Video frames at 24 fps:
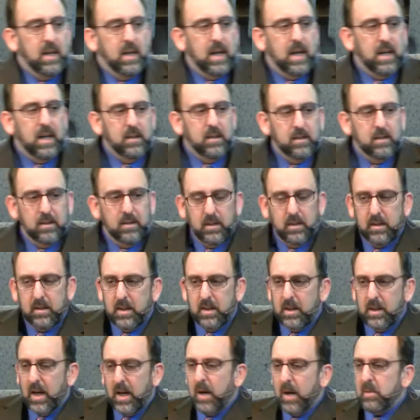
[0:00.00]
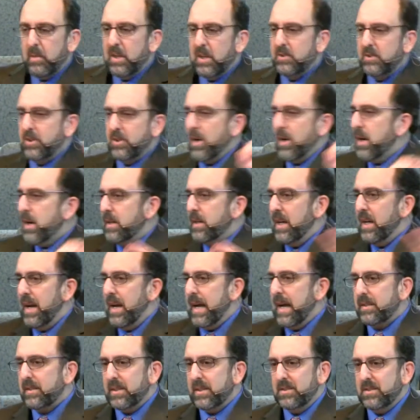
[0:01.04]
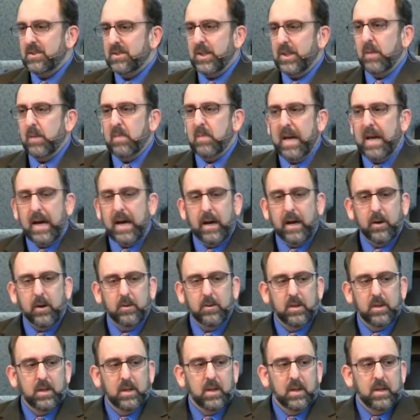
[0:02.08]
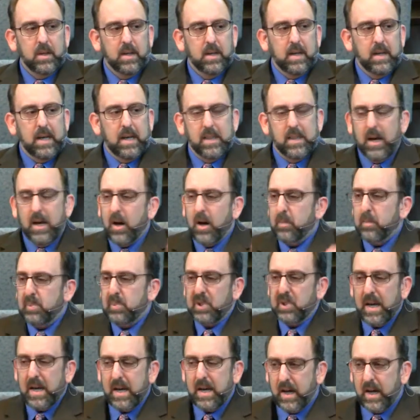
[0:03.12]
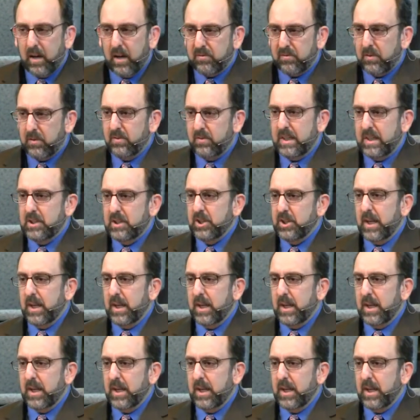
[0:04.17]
And the dominoes are all connected somehow, and they all play off of each